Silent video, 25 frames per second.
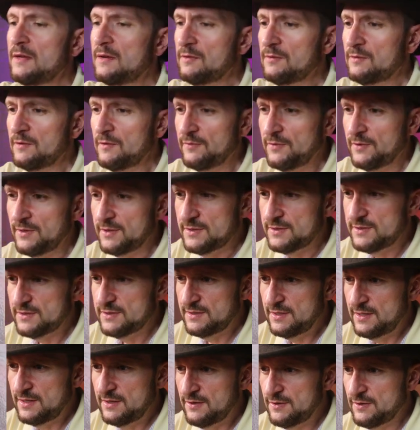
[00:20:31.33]
don't know if you can
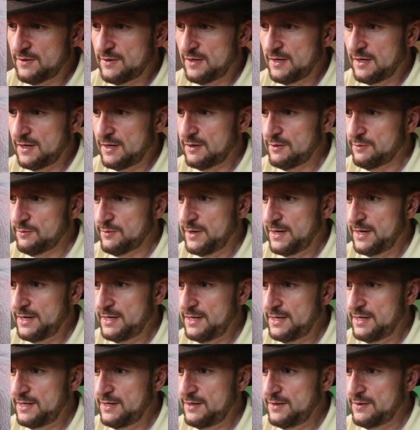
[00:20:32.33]
see it or not.
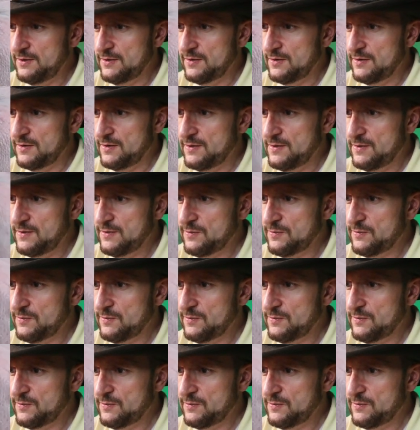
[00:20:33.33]
Right here.